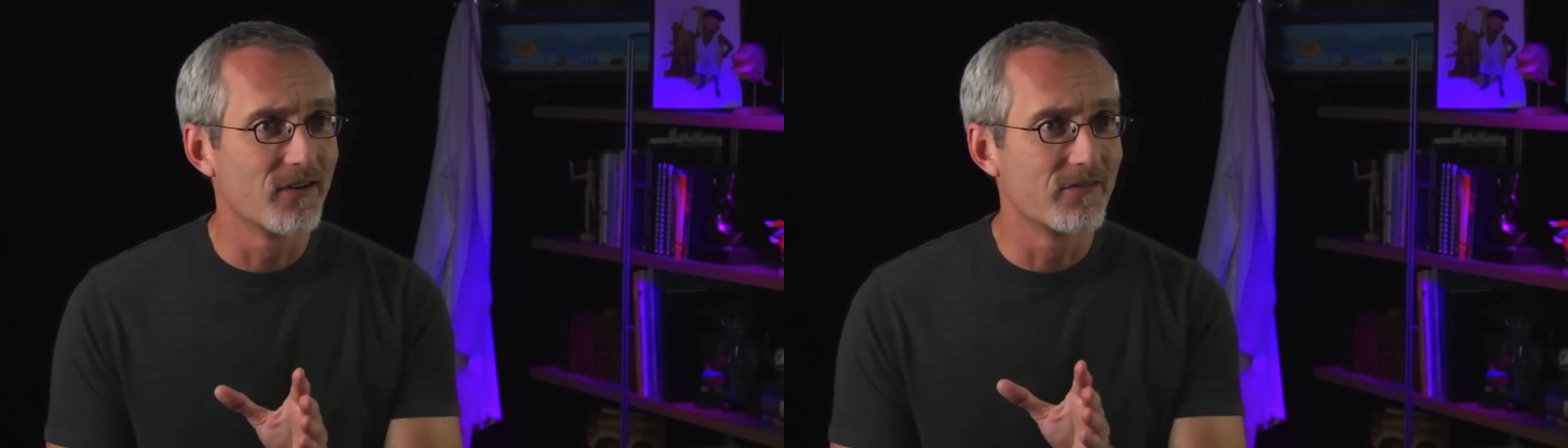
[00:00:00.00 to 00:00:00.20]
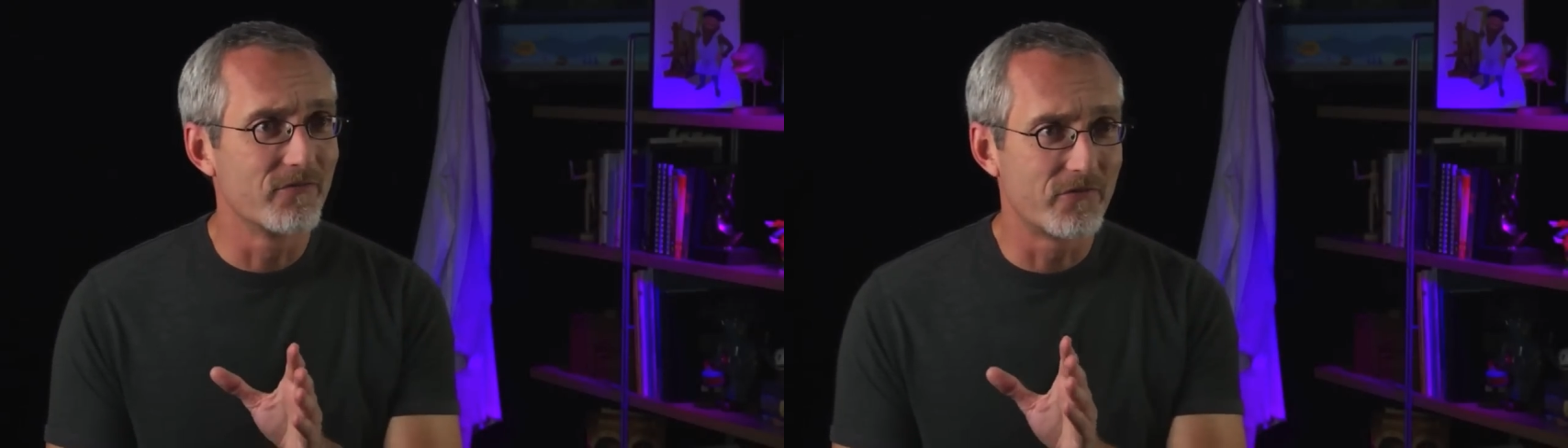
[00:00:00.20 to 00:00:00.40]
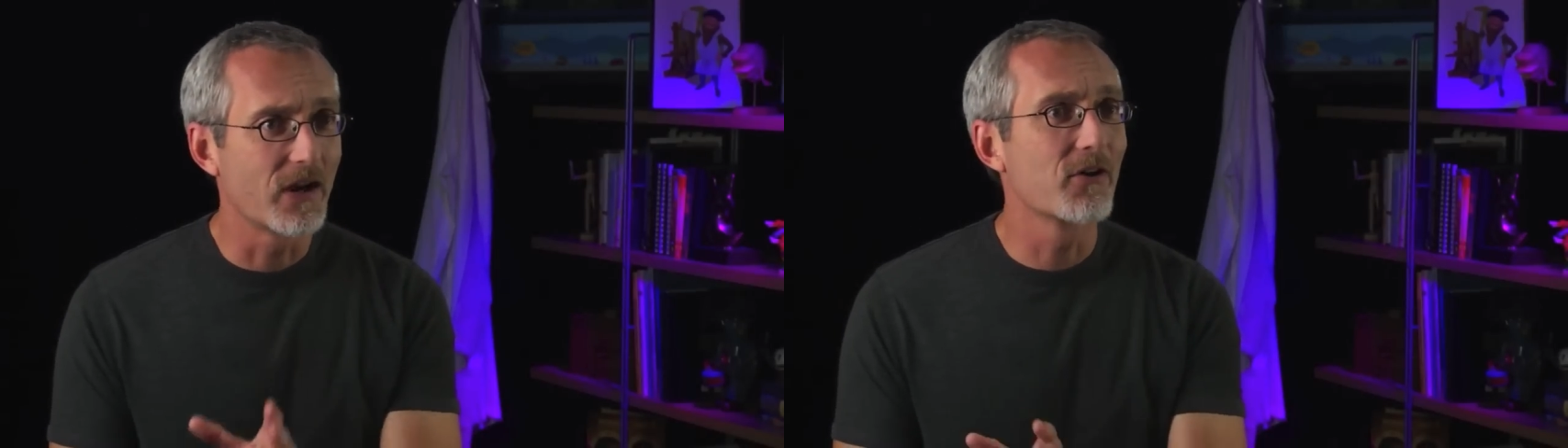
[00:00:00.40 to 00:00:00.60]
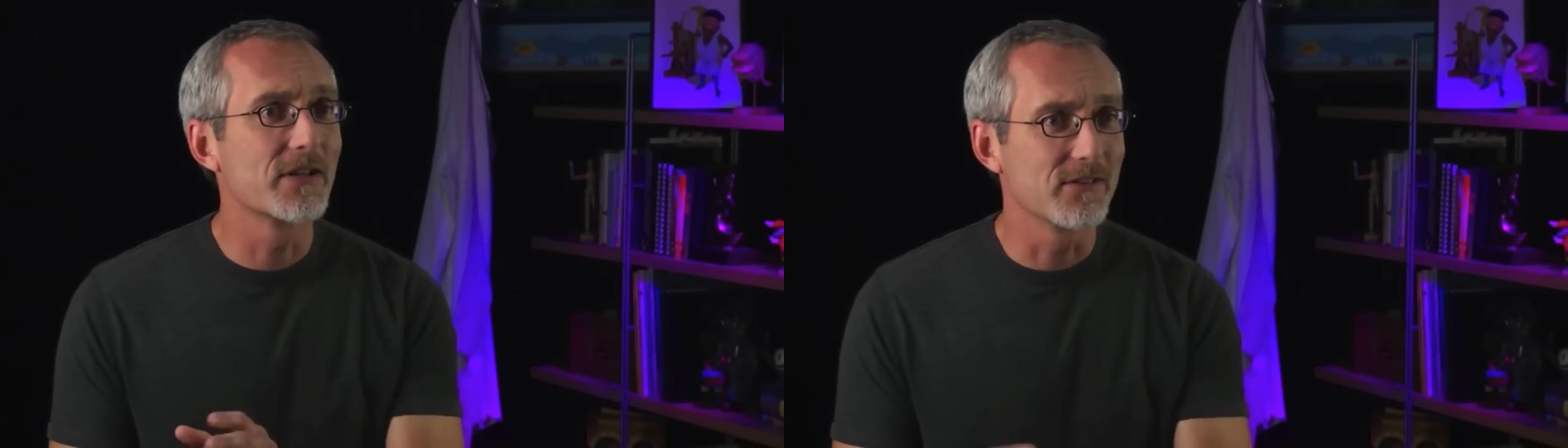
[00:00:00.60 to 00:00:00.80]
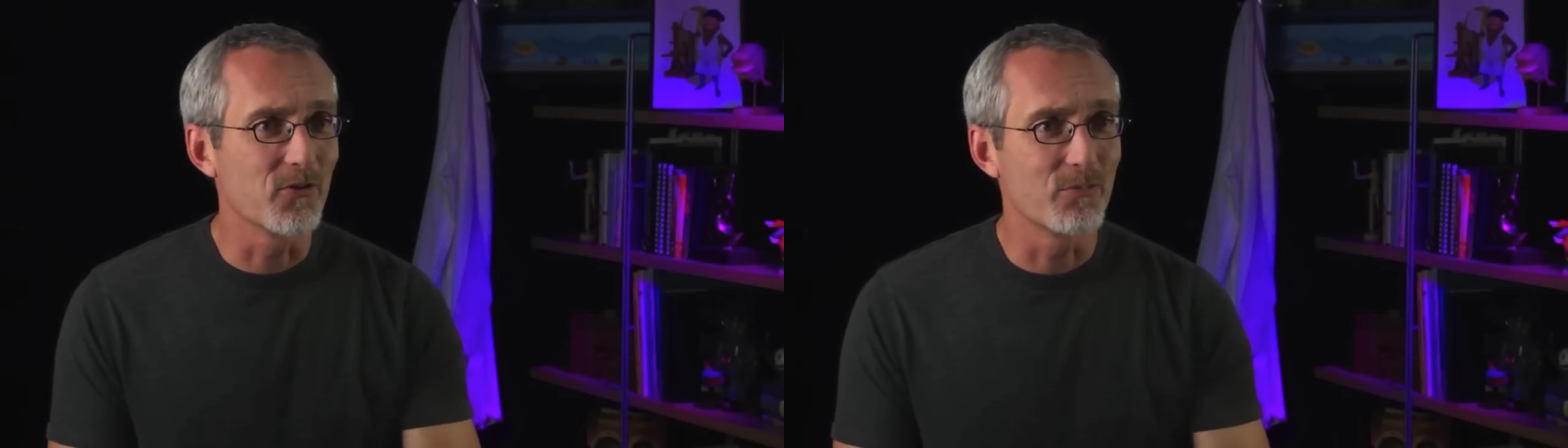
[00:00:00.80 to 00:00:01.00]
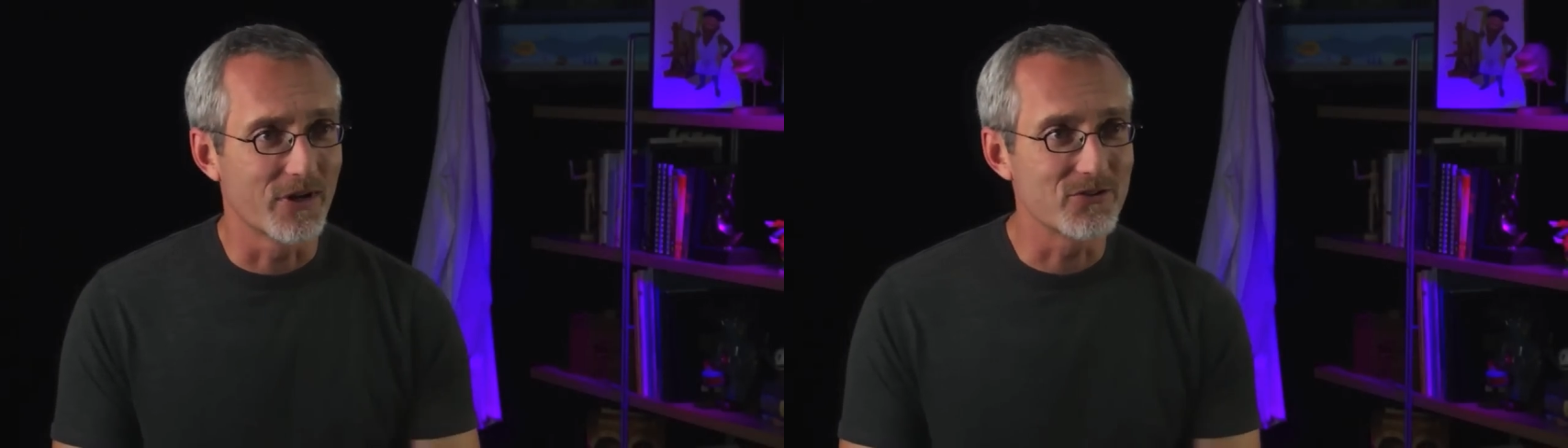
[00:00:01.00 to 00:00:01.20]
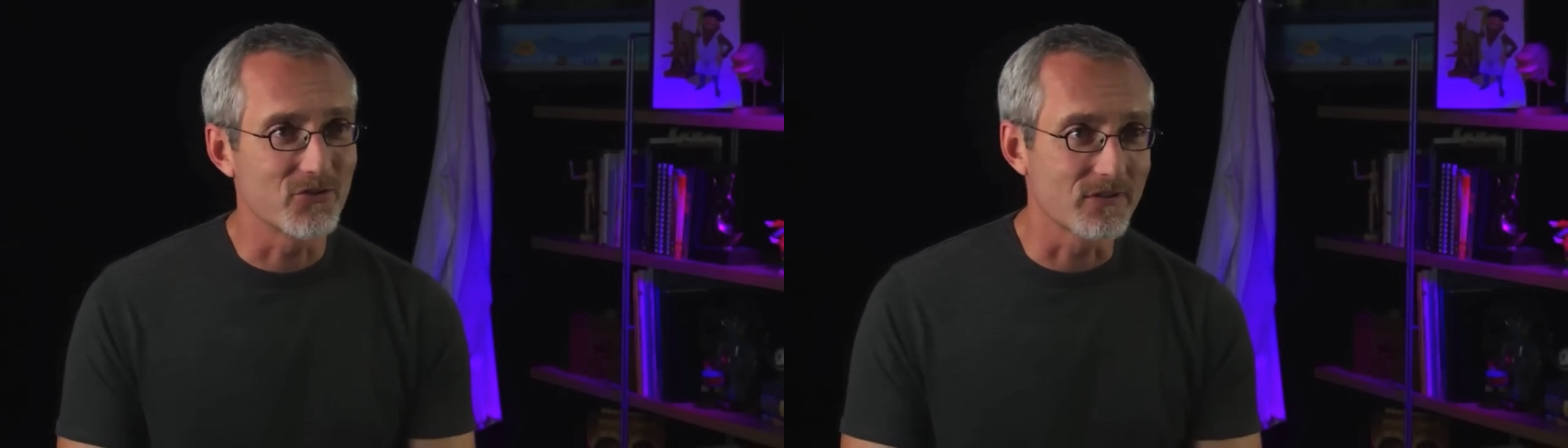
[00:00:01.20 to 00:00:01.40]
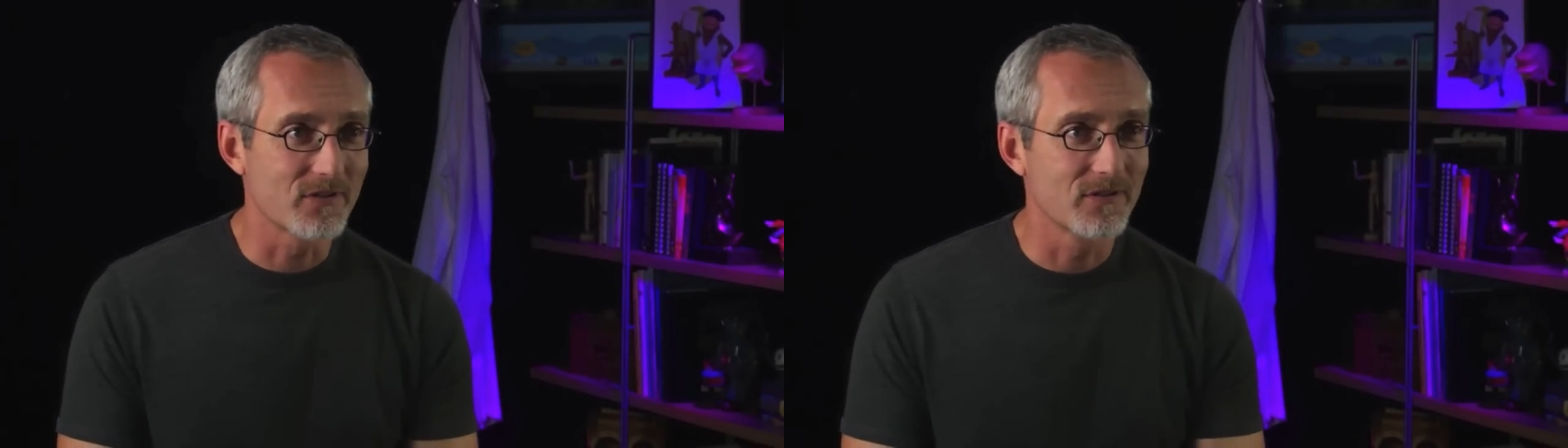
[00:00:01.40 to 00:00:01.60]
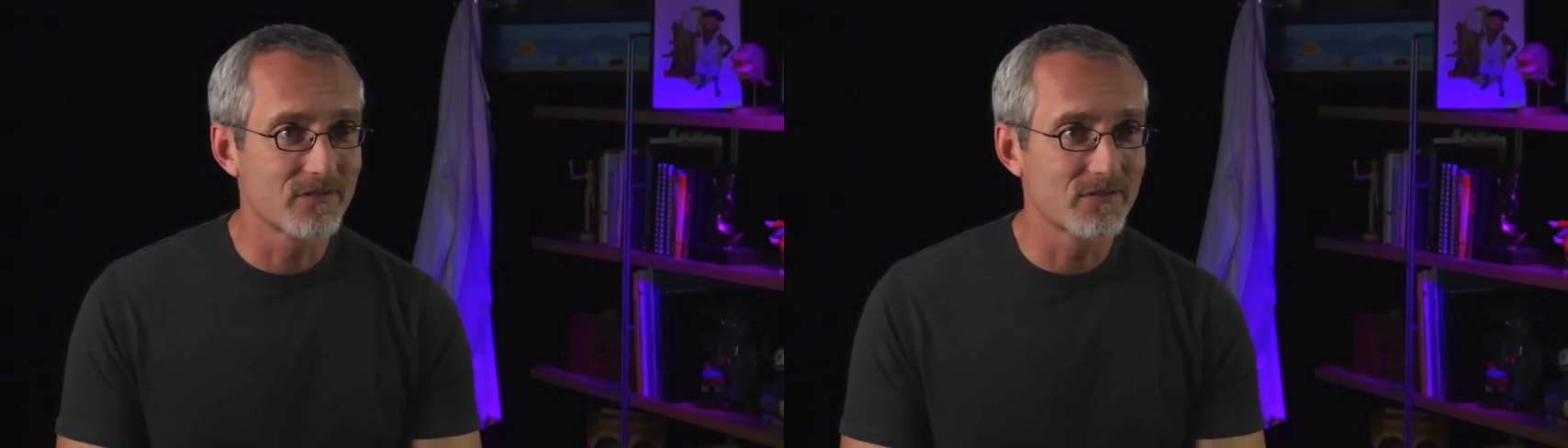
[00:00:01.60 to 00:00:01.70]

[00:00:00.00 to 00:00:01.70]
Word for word: very low budget,